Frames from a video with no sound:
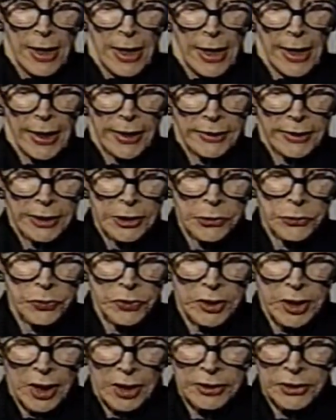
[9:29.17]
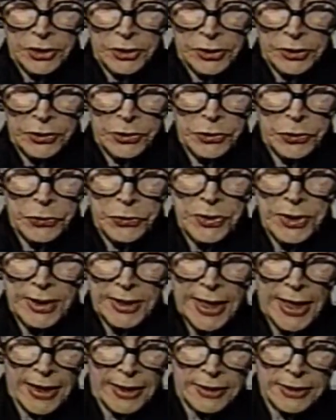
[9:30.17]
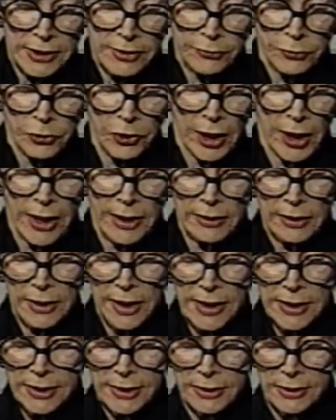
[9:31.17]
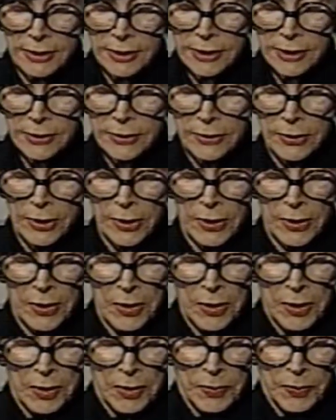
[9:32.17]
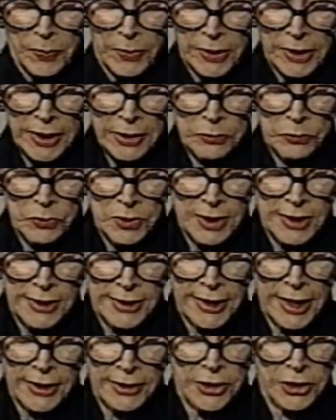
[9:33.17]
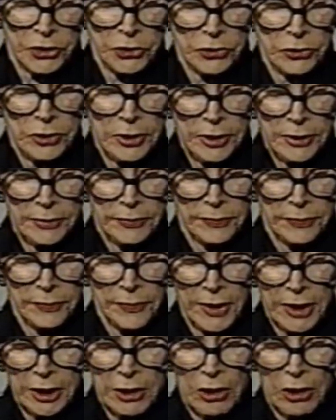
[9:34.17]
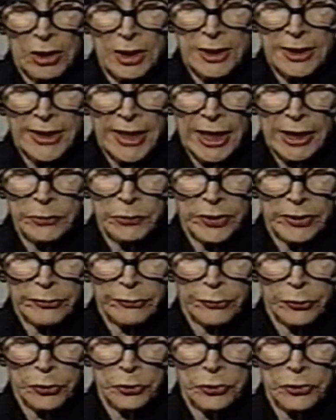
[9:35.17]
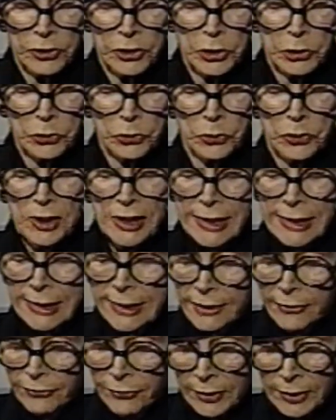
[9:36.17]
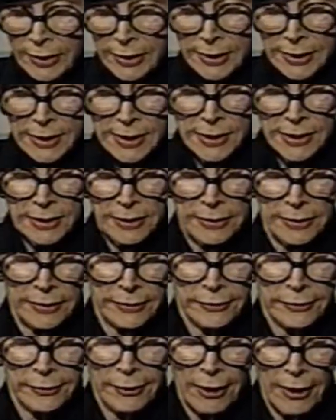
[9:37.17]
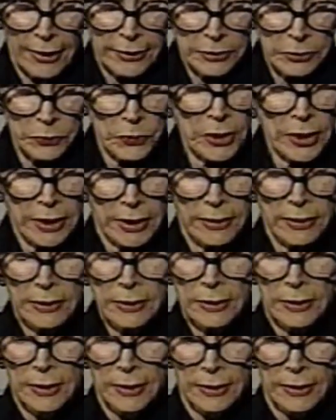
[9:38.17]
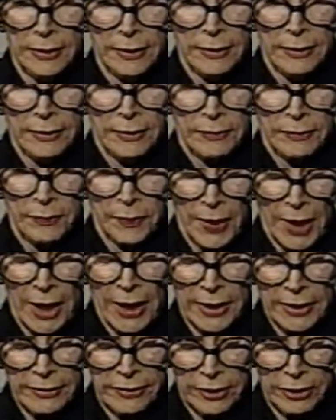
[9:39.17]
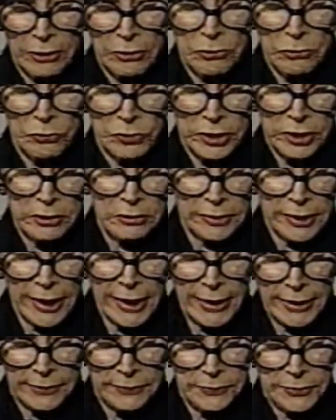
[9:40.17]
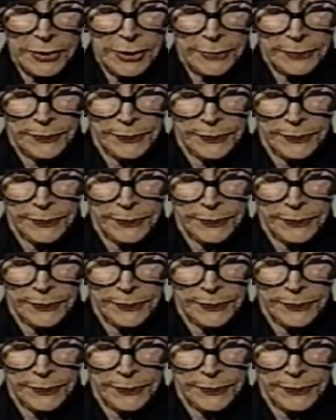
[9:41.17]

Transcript: an introduction to sex for adolescents. But it was censored because I referred to syphilis and gonorrhea by their real names.